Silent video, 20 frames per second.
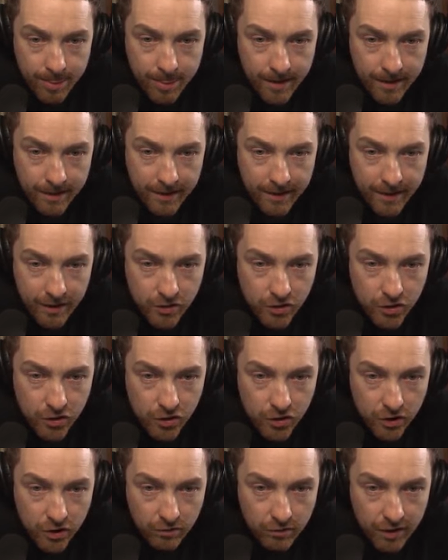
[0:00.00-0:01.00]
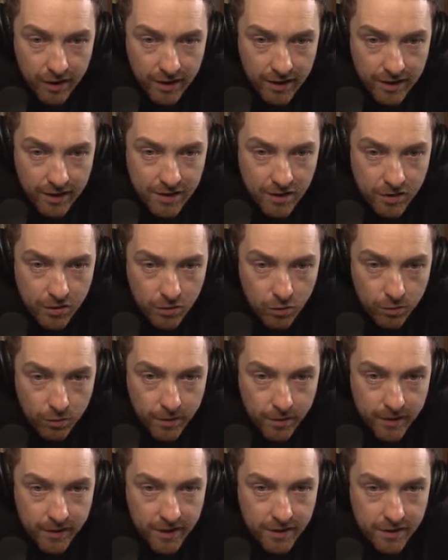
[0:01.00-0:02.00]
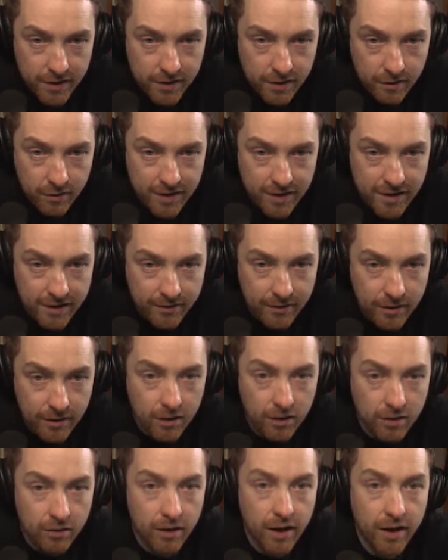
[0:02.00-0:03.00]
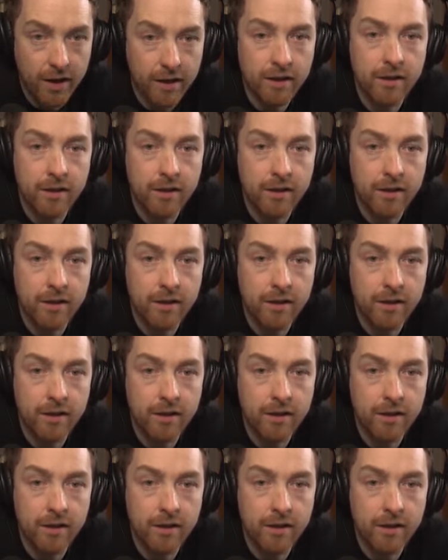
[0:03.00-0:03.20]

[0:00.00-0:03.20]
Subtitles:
Here's two, right? Let's just open these two and let's have a look, right?